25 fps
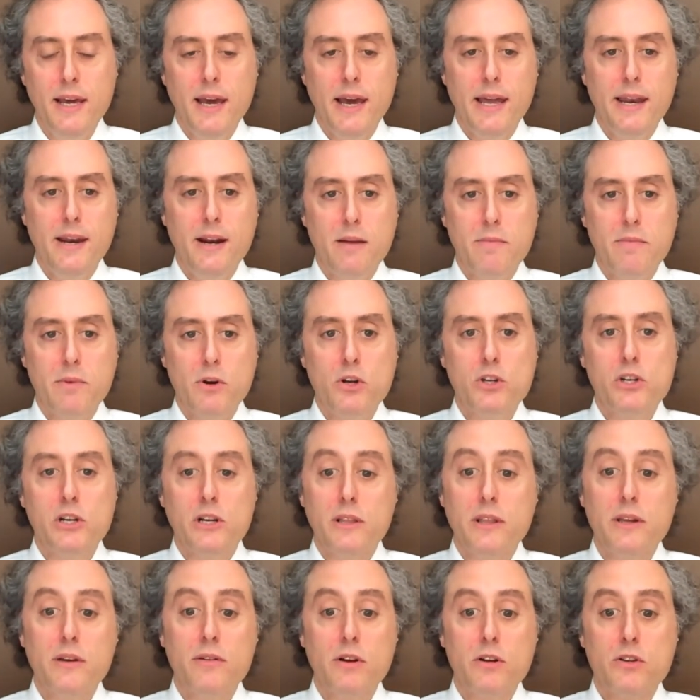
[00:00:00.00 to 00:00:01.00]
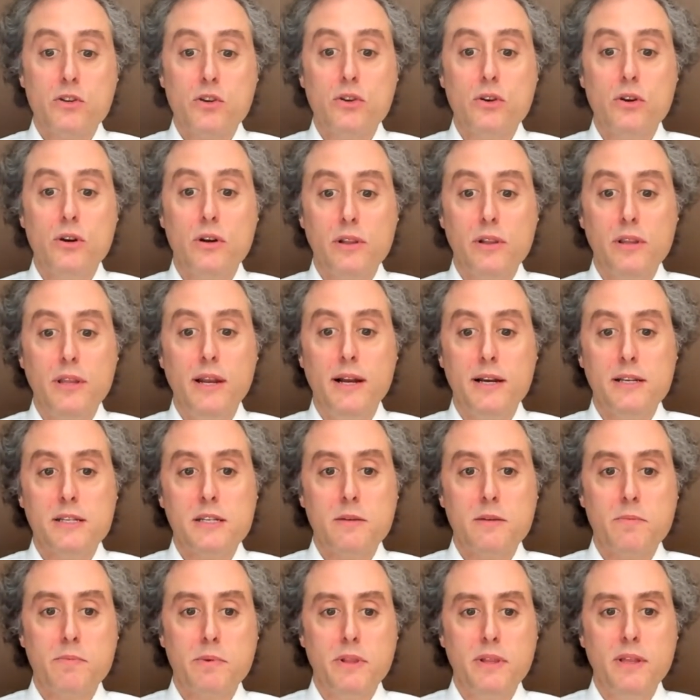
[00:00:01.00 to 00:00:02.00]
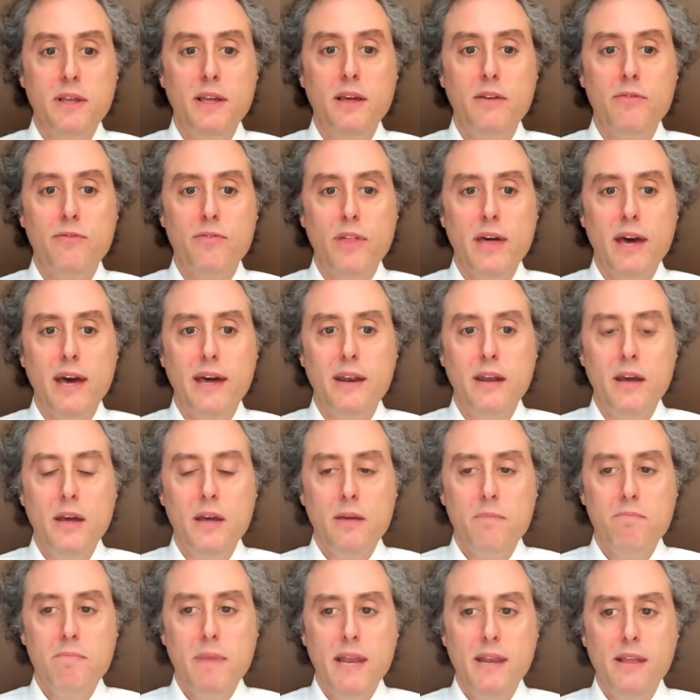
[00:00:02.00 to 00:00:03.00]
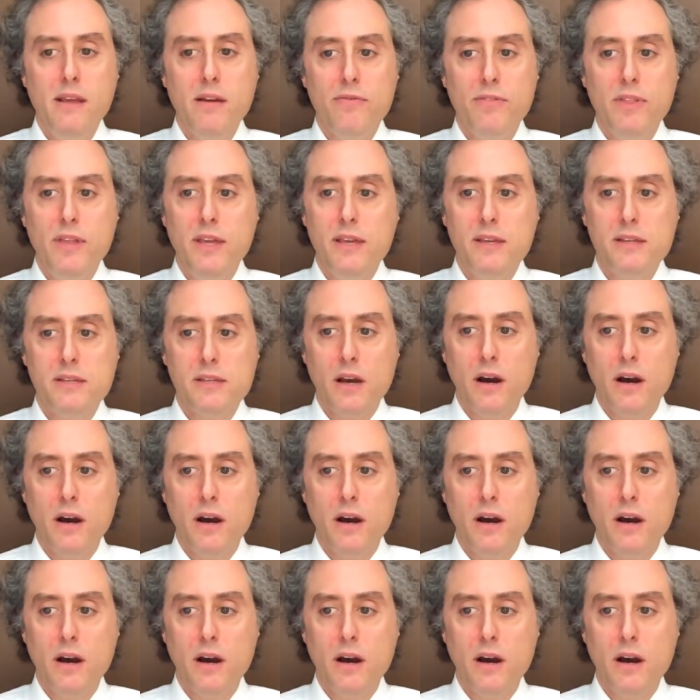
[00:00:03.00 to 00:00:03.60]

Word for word: and an emerging literature to lead us to believe that many of these